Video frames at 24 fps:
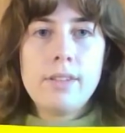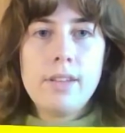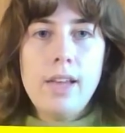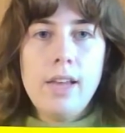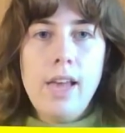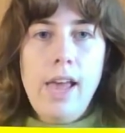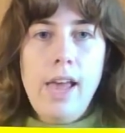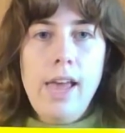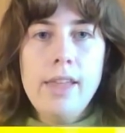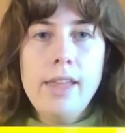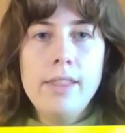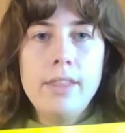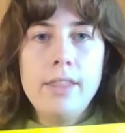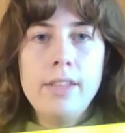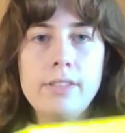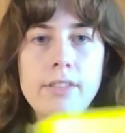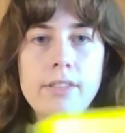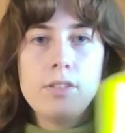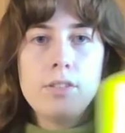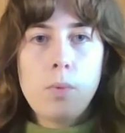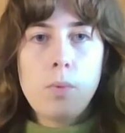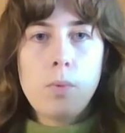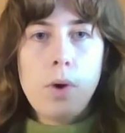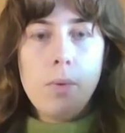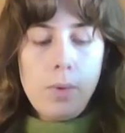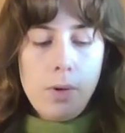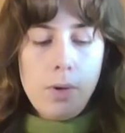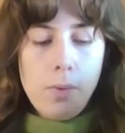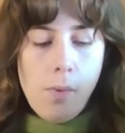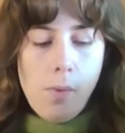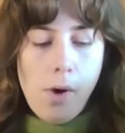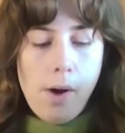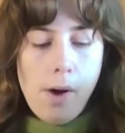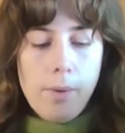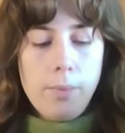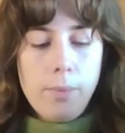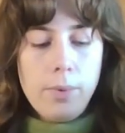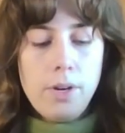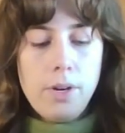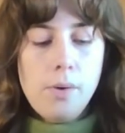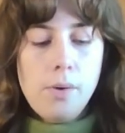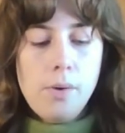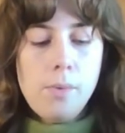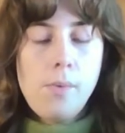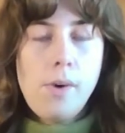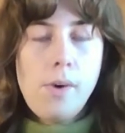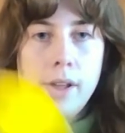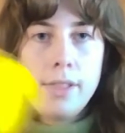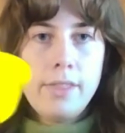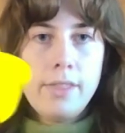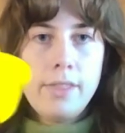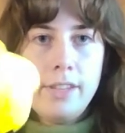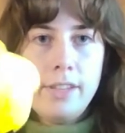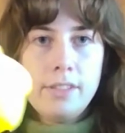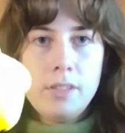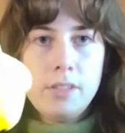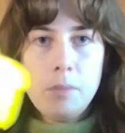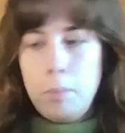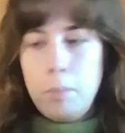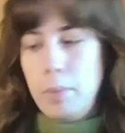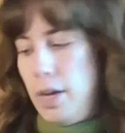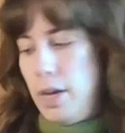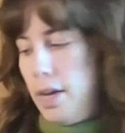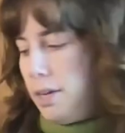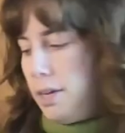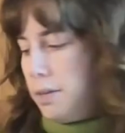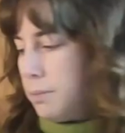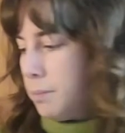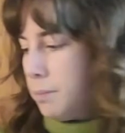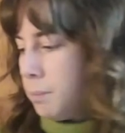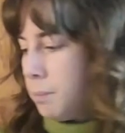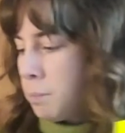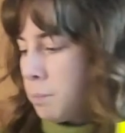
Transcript: and this is what we want. We don't want this bit.